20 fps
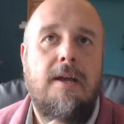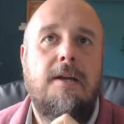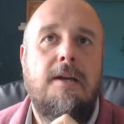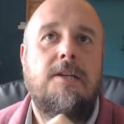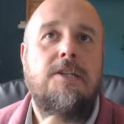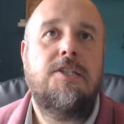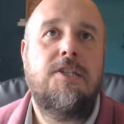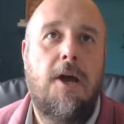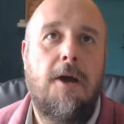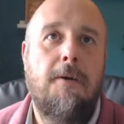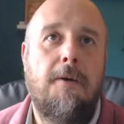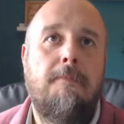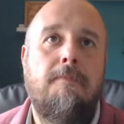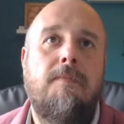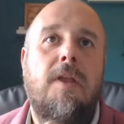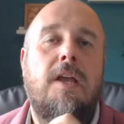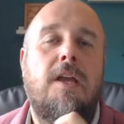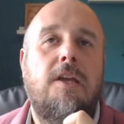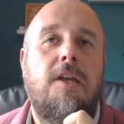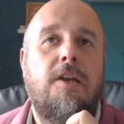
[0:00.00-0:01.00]
So
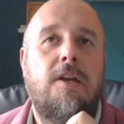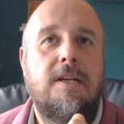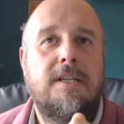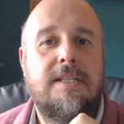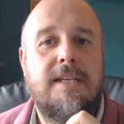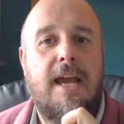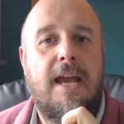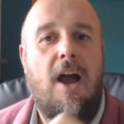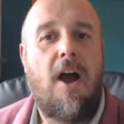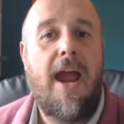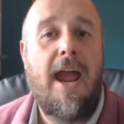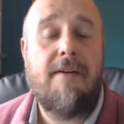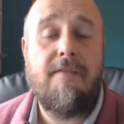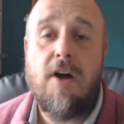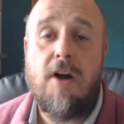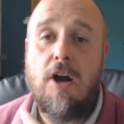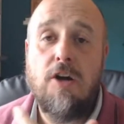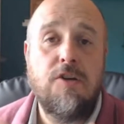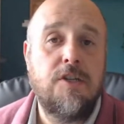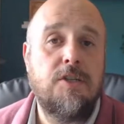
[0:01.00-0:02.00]
you could say I have a
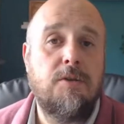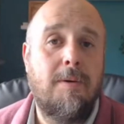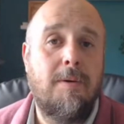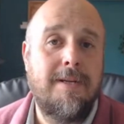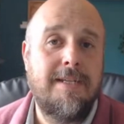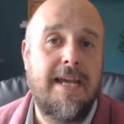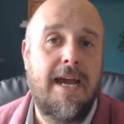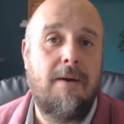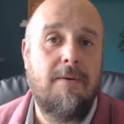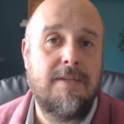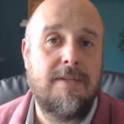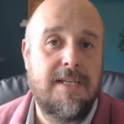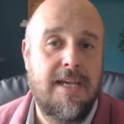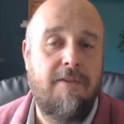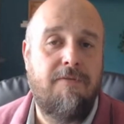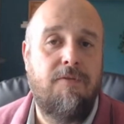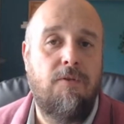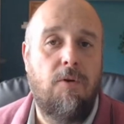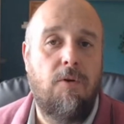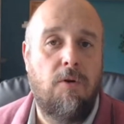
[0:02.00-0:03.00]
120-hour
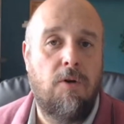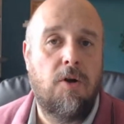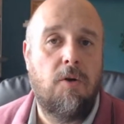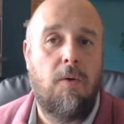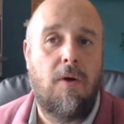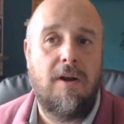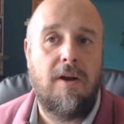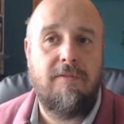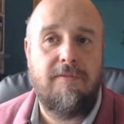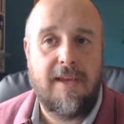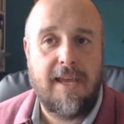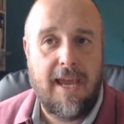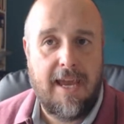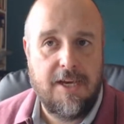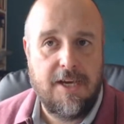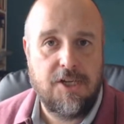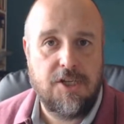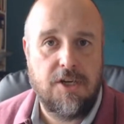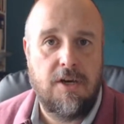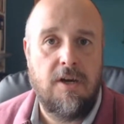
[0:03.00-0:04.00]
TEFL Org
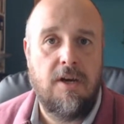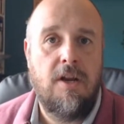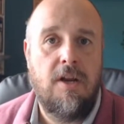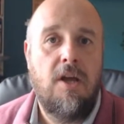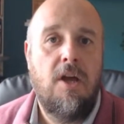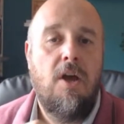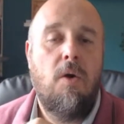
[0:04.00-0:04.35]
qualification